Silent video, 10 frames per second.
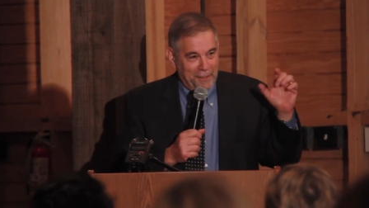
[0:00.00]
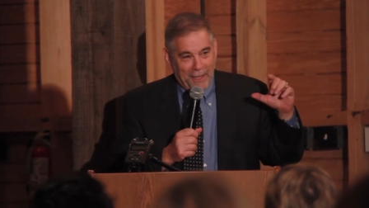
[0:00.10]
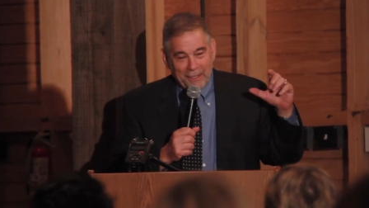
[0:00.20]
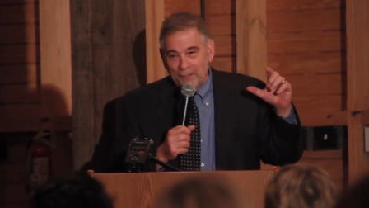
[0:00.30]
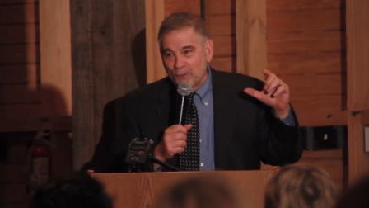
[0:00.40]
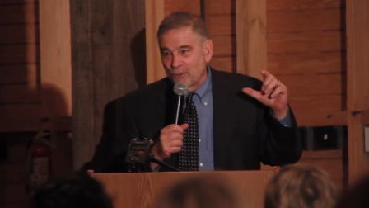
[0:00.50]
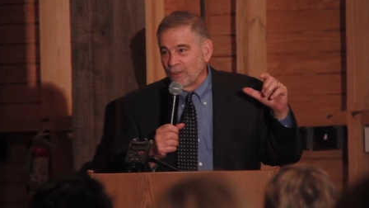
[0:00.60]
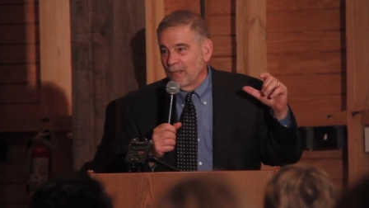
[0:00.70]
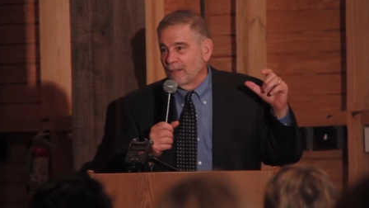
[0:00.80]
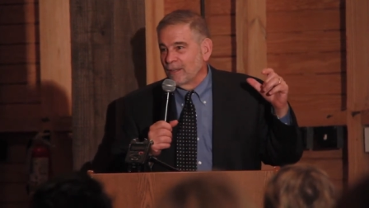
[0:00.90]
and I can
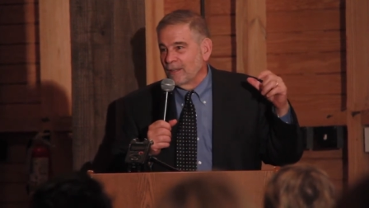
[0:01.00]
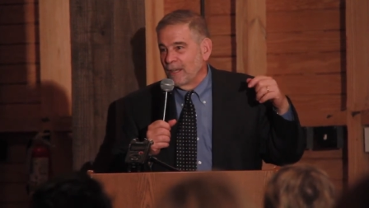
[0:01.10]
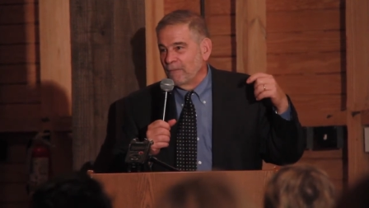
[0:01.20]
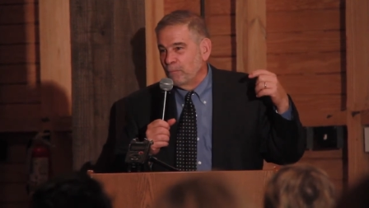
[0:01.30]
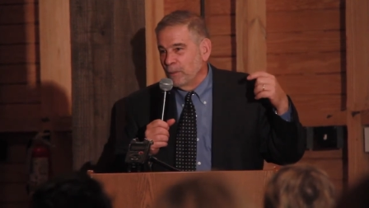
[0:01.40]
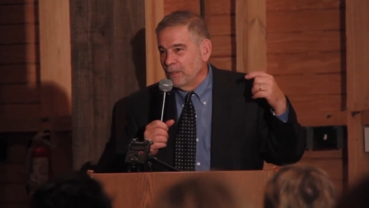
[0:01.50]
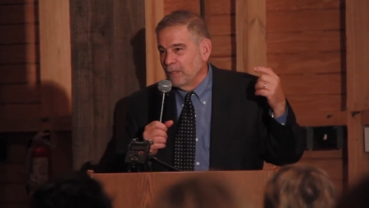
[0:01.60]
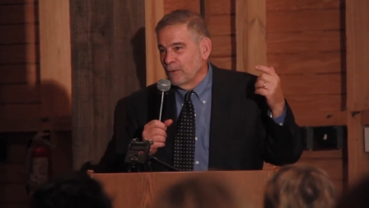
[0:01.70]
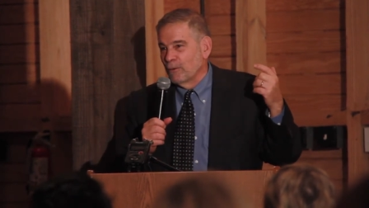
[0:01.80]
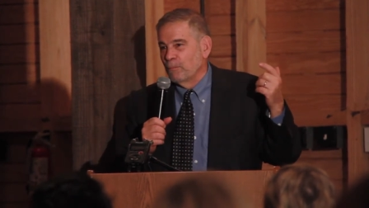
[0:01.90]
say that I've been
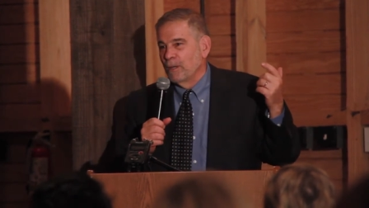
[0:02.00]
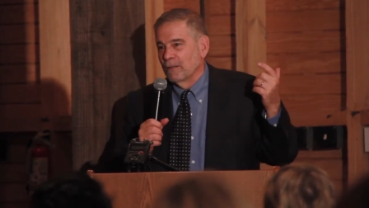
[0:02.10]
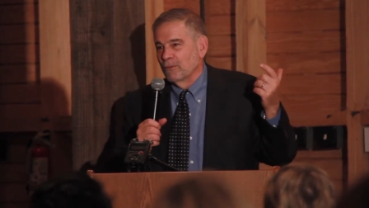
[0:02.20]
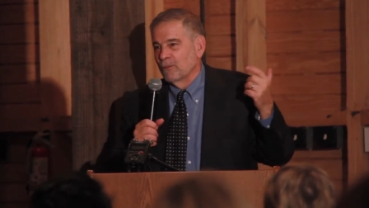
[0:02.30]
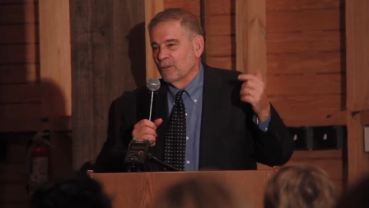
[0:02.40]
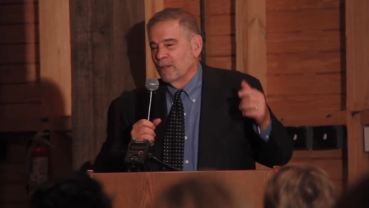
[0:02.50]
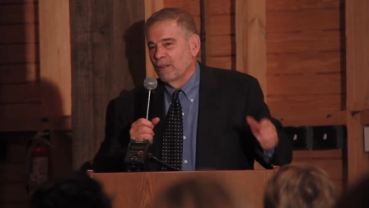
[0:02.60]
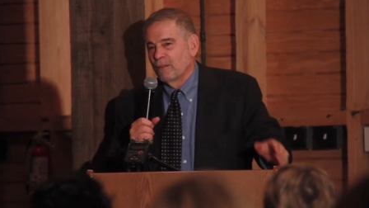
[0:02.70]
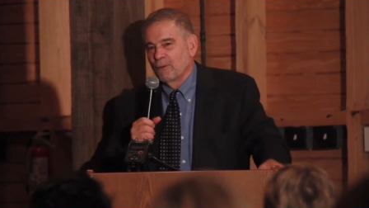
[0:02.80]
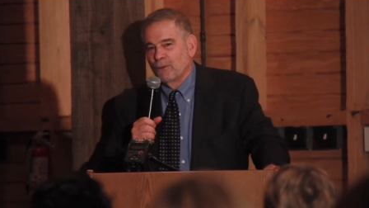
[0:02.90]
here about
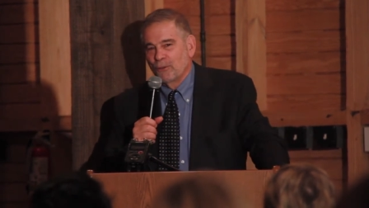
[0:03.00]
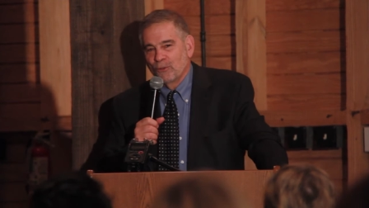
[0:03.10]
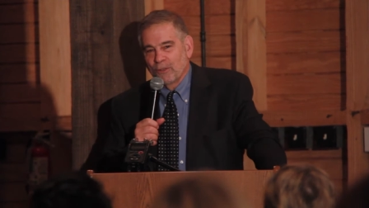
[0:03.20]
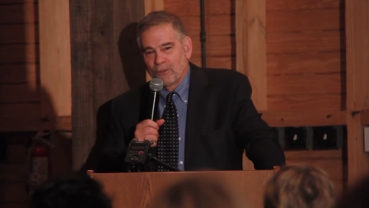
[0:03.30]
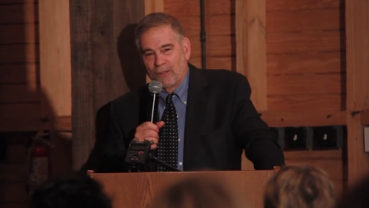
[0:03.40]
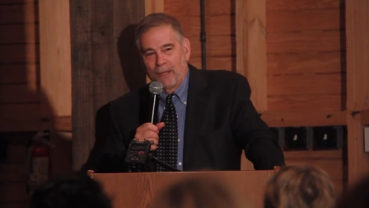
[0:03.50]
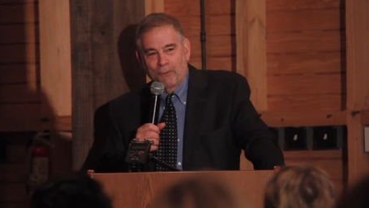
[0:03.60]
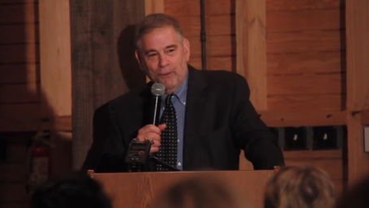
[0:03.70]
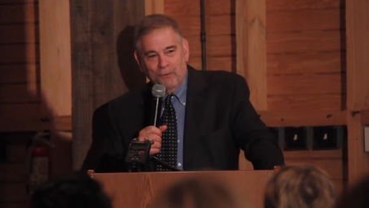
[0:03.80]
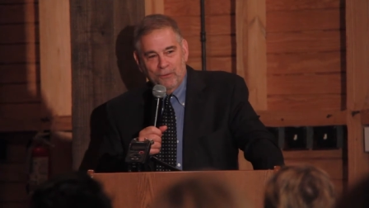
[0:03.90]
uh, 36
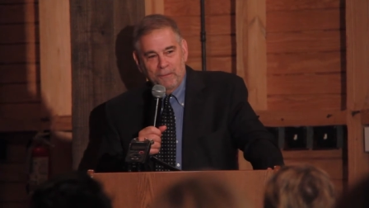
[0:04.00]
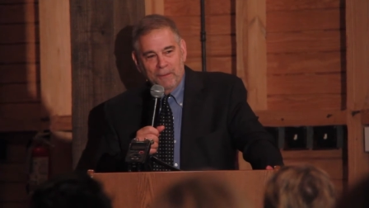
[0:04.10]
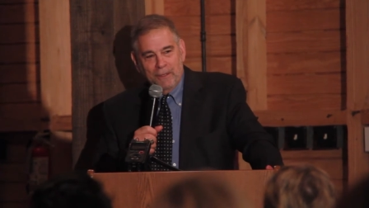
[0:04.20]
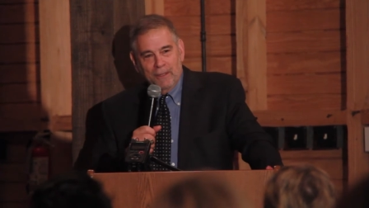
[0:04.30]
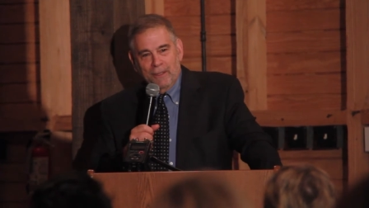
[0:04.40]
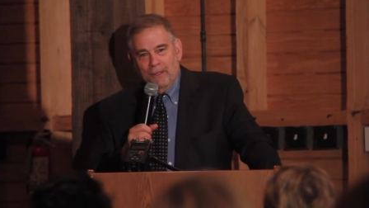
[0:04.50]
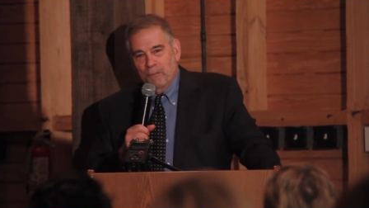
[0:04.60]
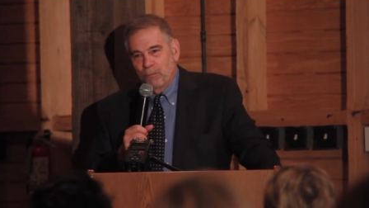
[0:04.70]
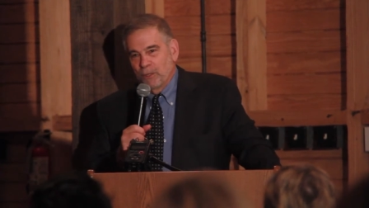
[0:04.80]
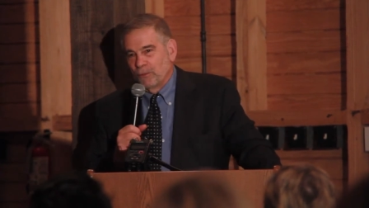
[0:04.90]
hours
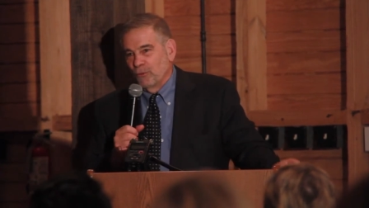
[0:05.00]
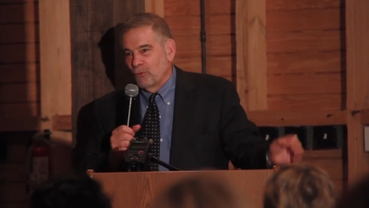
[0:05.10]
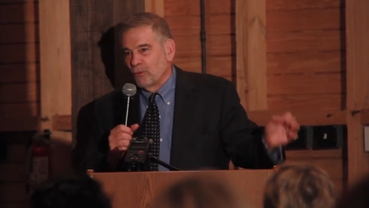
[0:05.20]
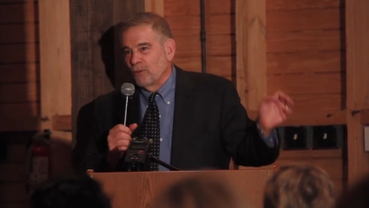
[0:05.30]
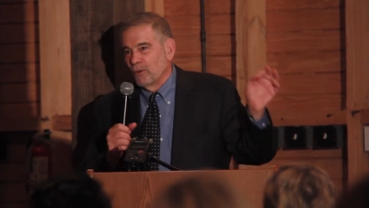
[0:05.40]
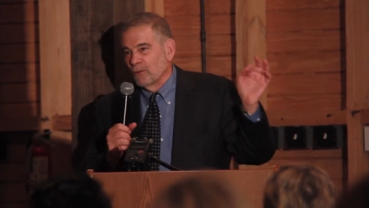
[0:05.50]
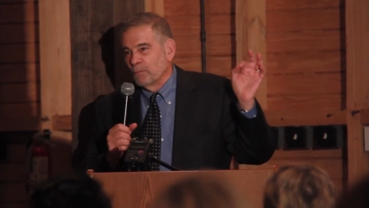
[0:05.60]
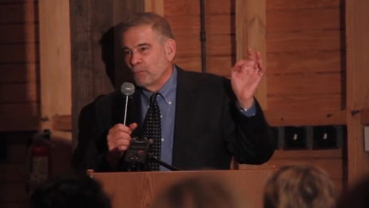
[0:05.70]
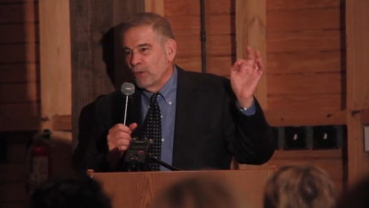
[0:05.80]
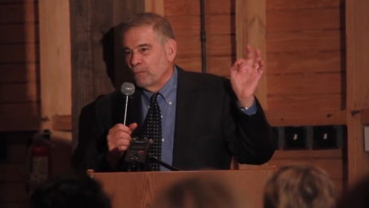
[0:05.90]
but you should know
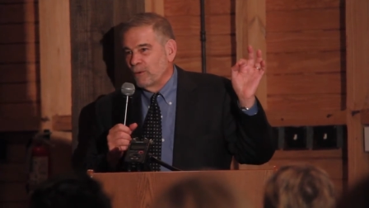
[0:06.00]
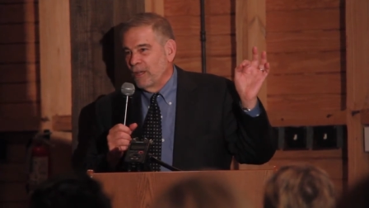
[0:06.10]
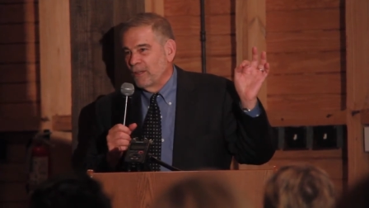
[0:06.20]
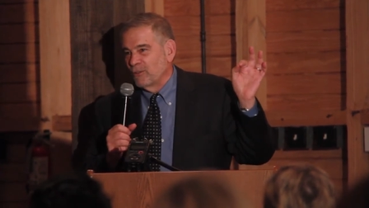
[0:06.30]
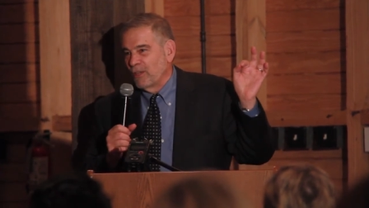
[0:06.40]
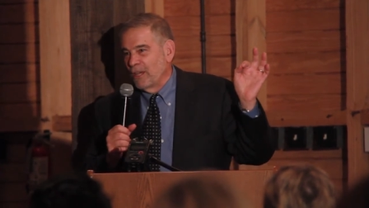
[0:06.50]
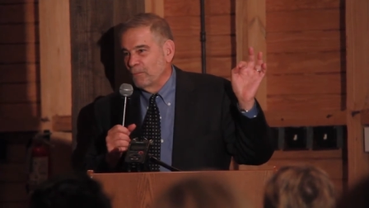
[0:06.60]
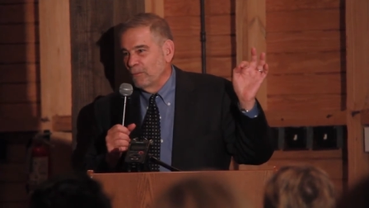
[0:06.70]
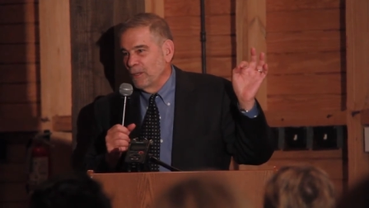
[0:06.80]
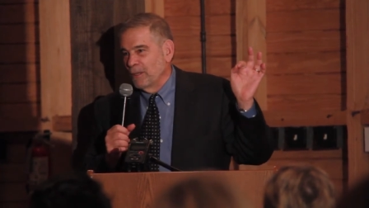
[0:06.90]
that Barbara has
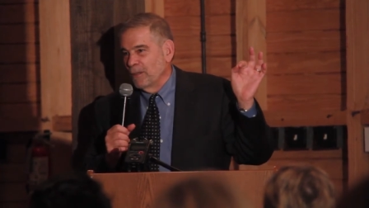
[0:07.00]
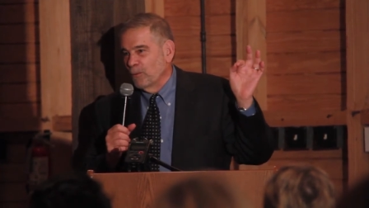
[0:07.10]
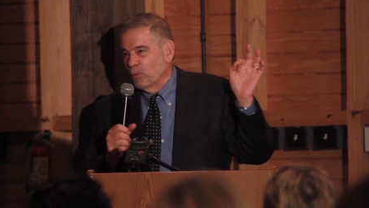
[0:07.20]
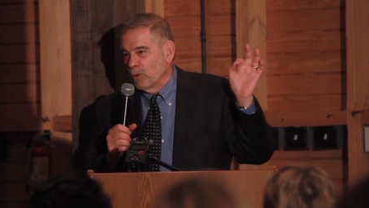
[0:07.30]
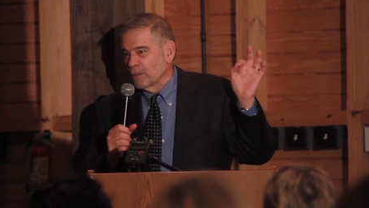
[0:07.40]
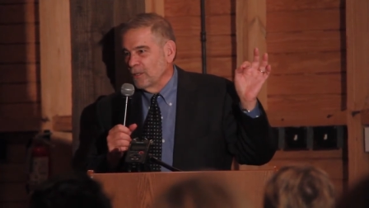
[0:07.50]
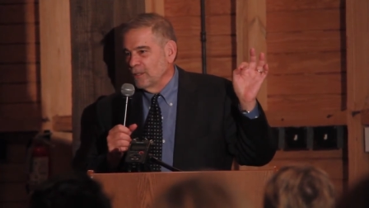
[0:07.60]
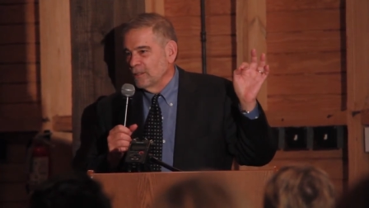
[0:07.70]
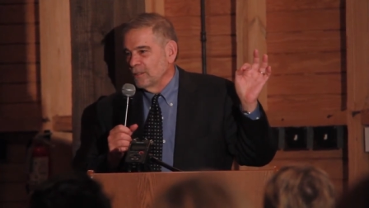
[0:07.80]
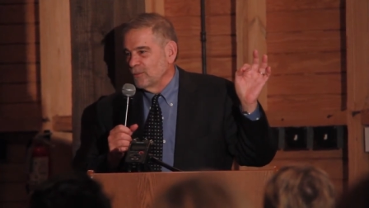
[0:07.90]
had me working.